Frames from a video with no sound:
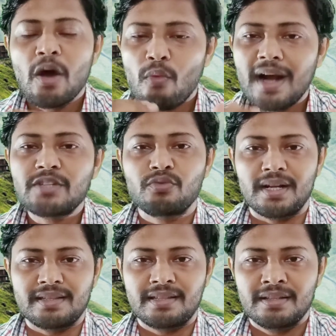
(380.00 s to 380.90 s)

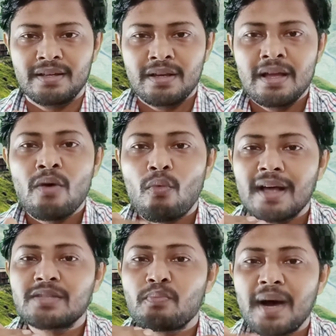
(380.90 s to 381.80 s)
Wordsworth
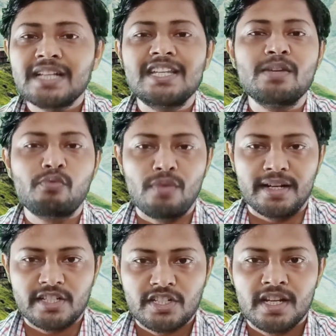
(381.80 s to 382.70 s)
was much
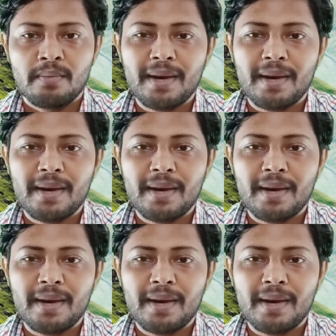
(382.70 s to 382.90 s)
influenced